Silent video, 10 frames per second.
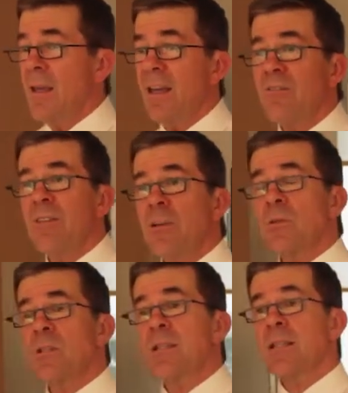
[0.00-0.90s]
It fell
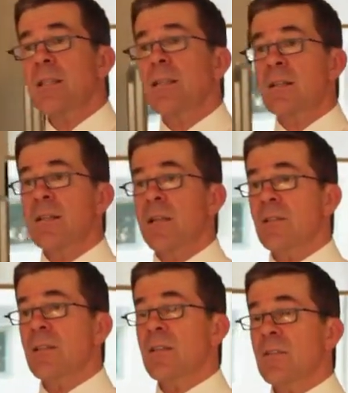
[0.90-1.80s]
to Steele
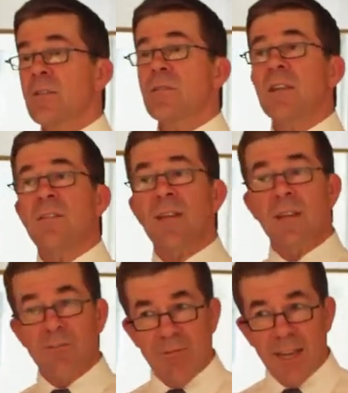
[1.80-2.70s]
Associates to give
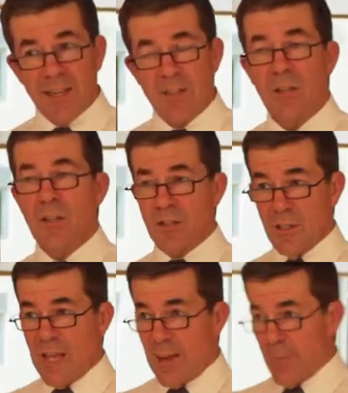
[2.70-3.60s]
effect to
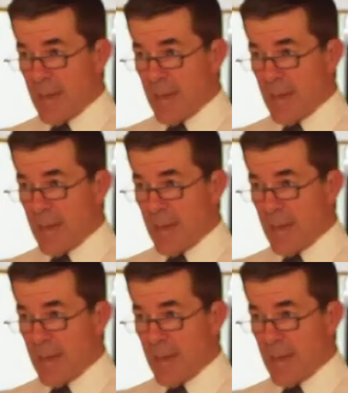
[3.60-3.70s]
that